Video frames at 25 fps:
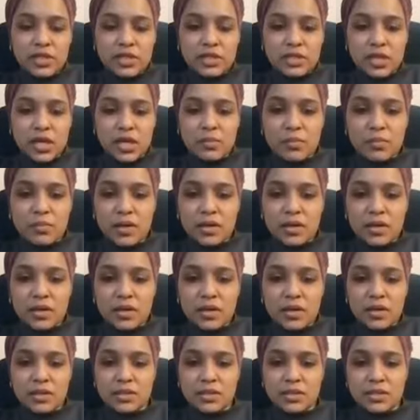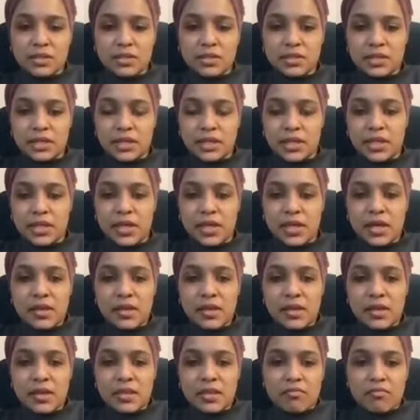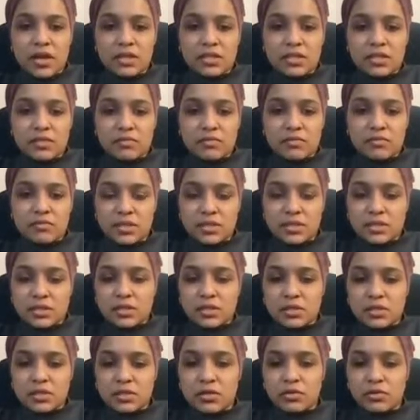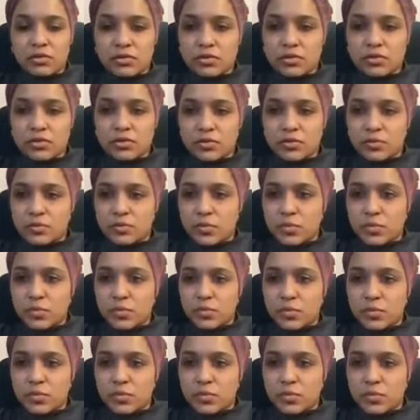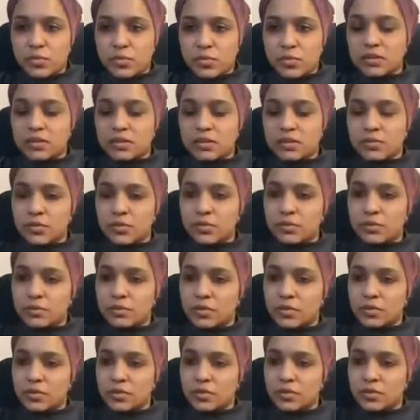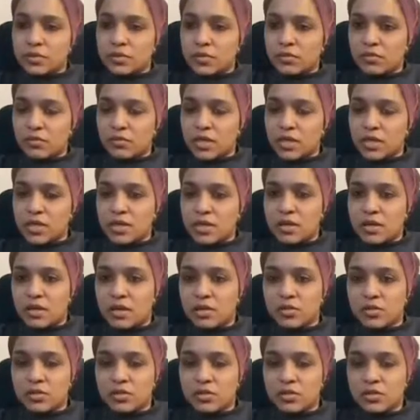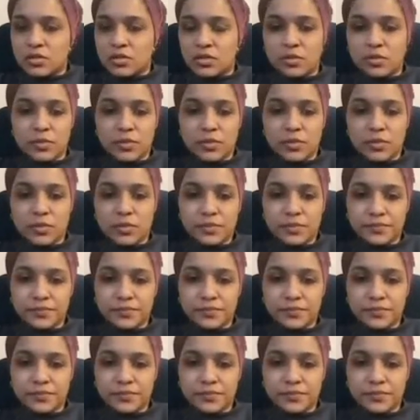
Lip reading: for lead time bias statistically, that relative risk is a lot lower in the small monosomy 3 tumor group.